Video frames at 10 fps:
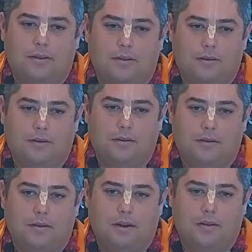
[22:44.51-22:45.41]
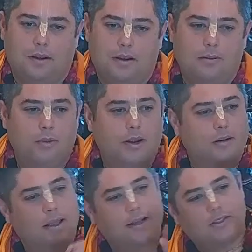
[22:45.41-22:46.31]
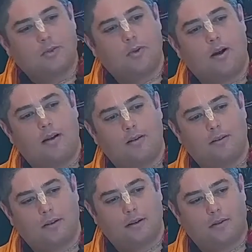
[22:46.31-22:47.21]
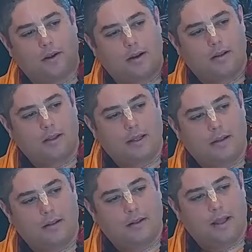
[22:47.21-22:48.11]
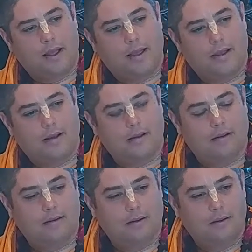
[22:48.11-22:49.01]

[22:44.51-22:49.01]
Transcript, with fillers: the, they're, they're compared to like a swan, you know, very clean lake, and,